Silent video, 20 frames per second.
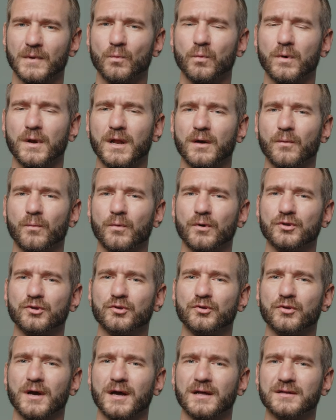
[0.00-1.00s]
What I want
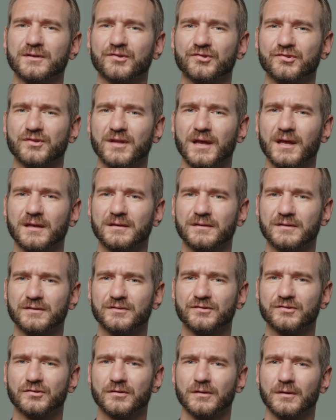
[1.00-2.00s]
you to understand
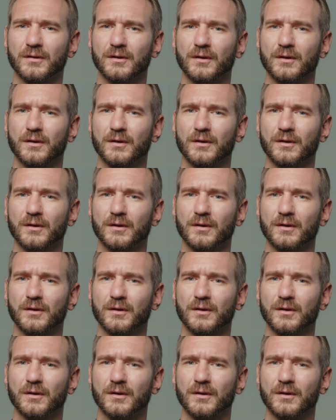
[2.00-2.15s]
is